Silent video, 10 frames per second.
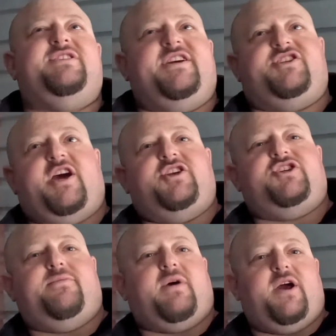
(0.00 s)

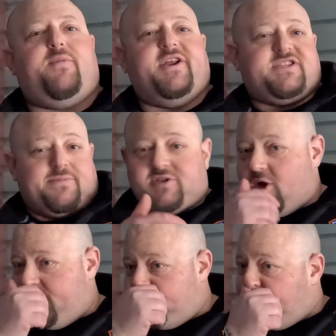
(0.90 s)
detension my wingtips
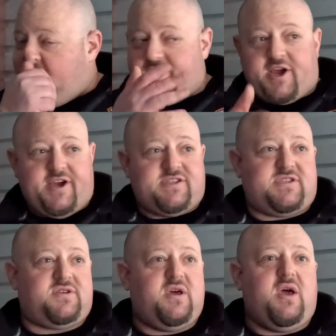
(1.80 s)
on dual line kites,